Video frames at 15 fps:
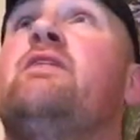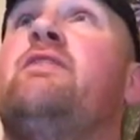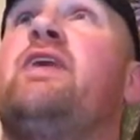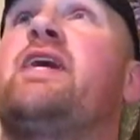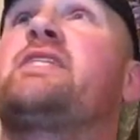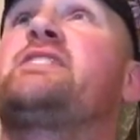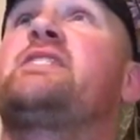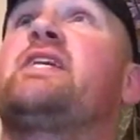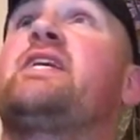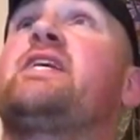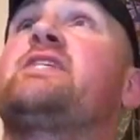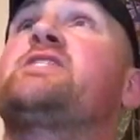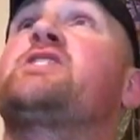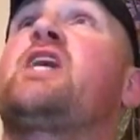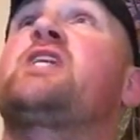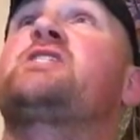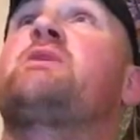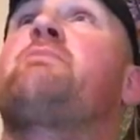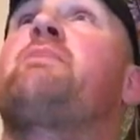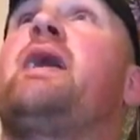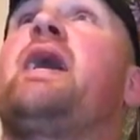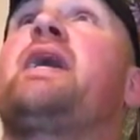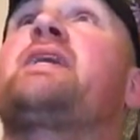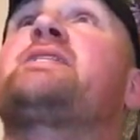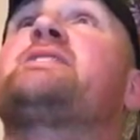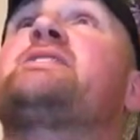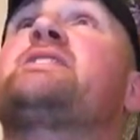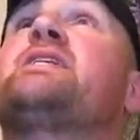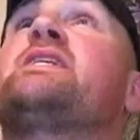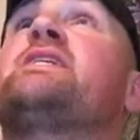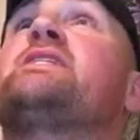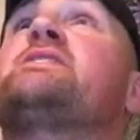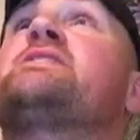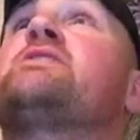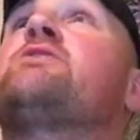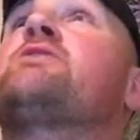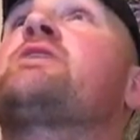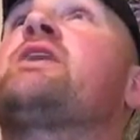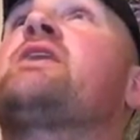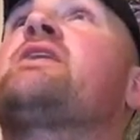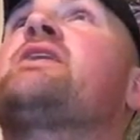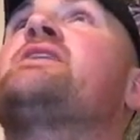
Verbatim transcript: that uh, Sasha Banks is looking.